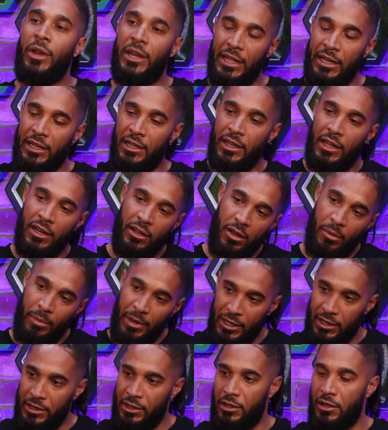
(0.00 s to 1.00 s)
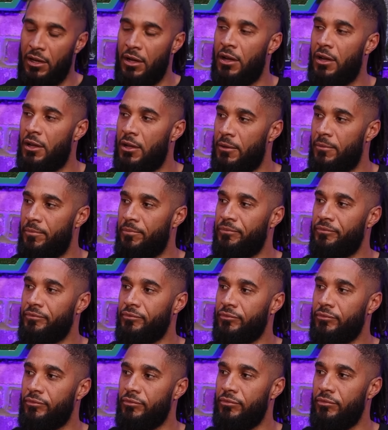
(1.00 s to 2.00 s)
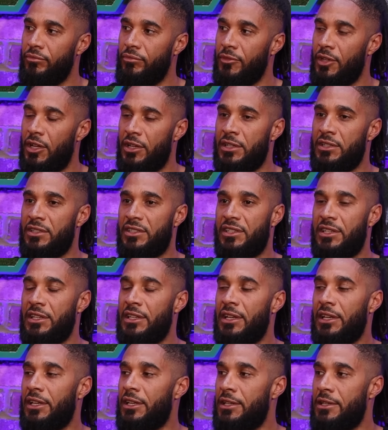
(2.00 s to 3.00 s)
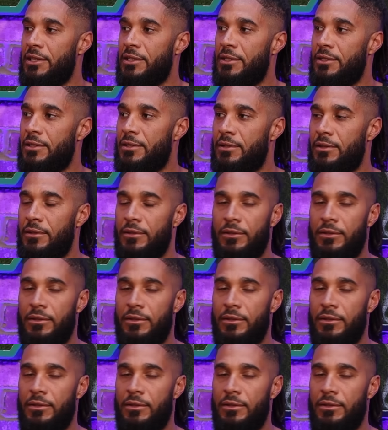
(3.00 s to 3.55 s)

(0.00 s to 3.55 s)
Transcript: Yeah, I went in and then I got back in the car. Yeah. Right. I didn't steal it.